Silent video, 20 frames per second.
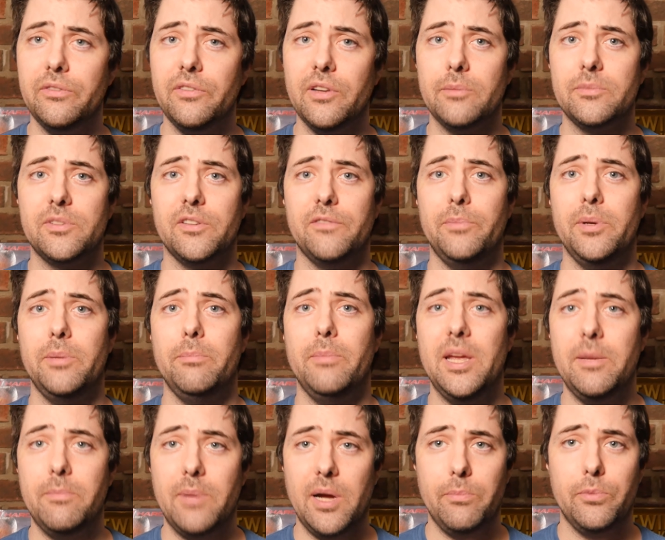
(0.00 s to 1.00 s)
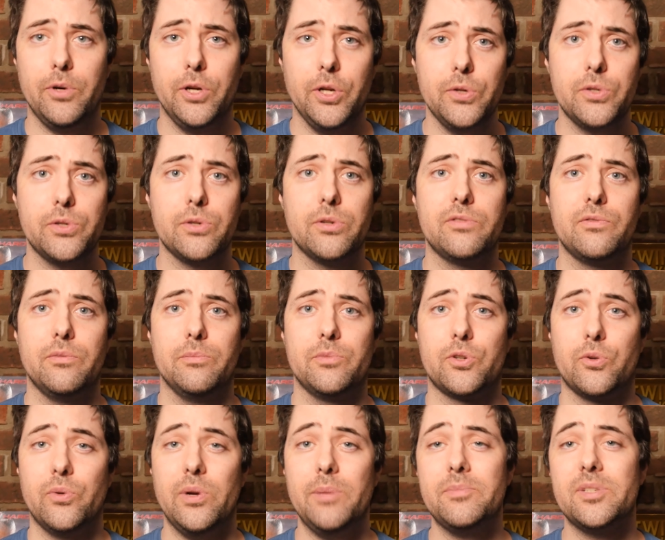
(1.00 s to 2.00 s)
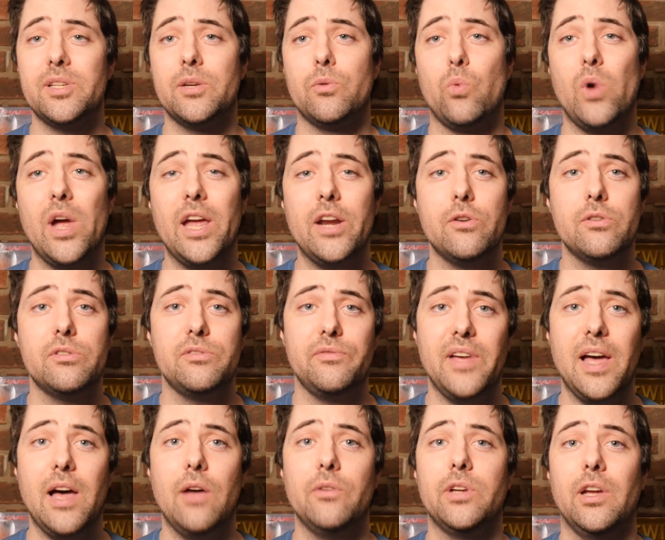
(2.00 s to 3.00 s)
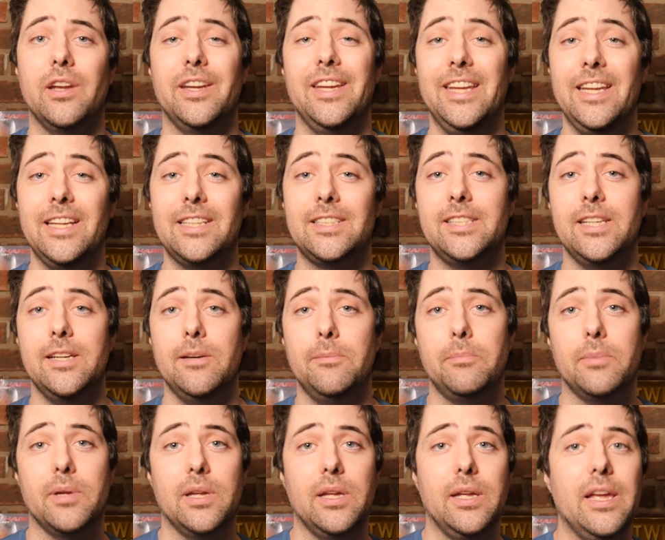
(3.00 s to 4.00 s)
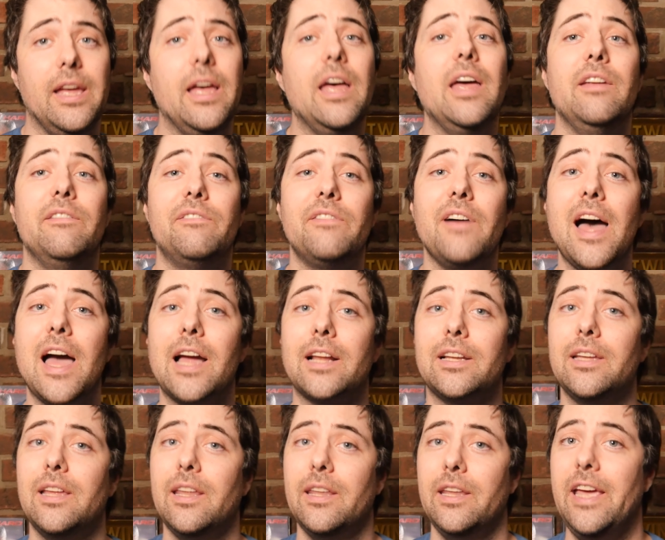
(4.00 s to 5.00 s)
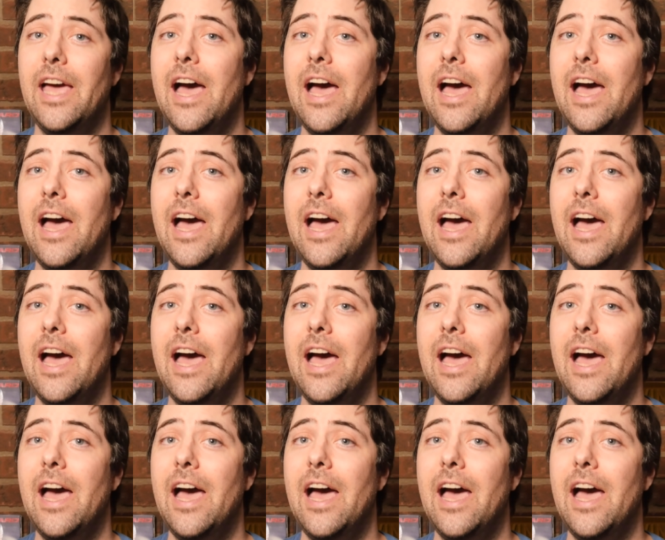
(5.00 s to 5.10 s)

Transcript: films have been made by producers from scripts and writers found on Inktip. In fact, they